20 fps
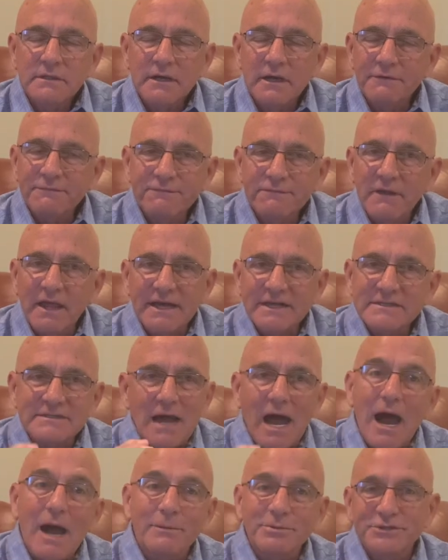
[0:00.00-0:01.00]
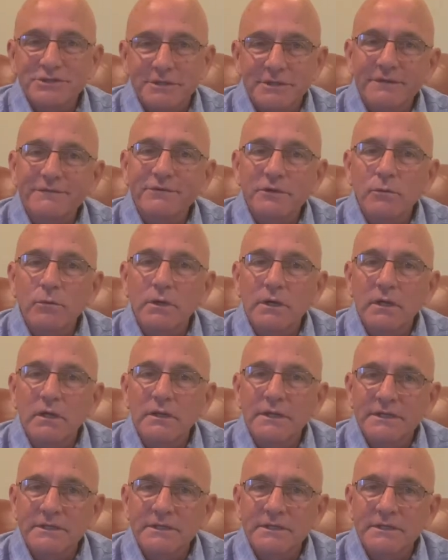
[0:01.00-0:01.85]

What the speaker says: option, if you will,